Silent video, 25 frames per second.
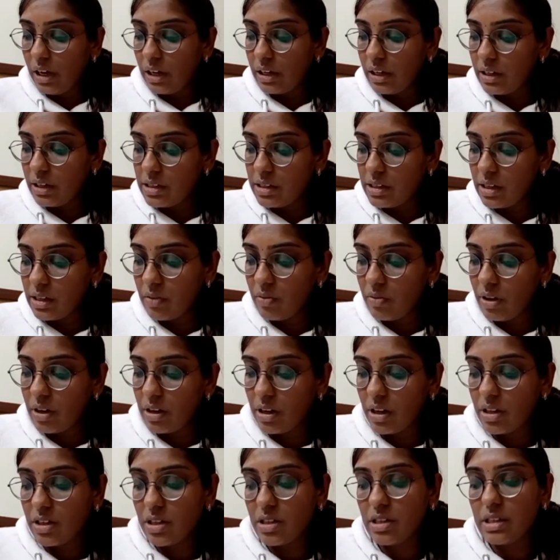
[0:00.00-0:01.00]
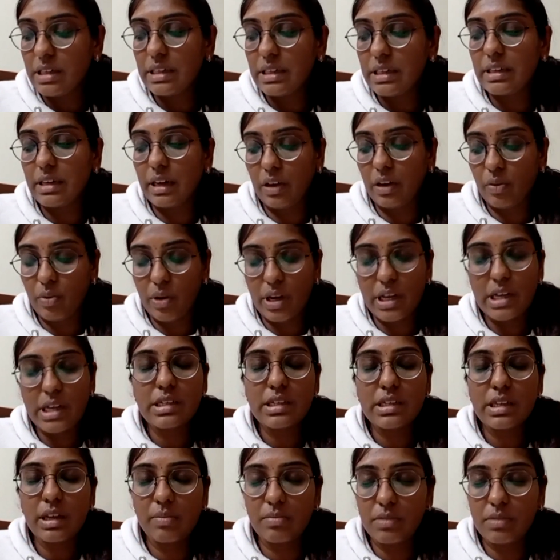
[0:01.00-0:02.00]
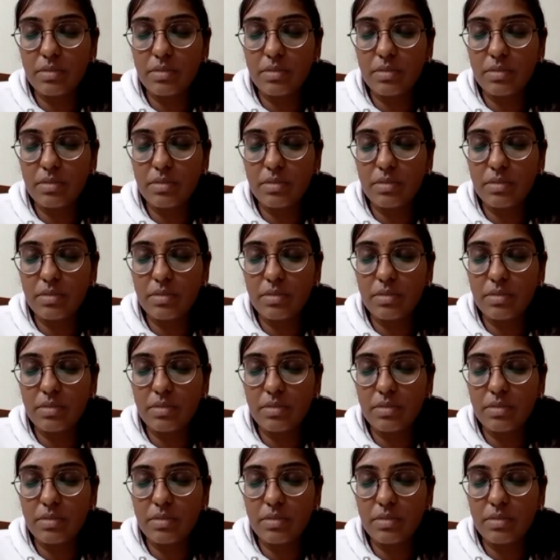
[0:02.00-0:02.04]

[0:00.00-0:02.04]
Disadvantages, it requires some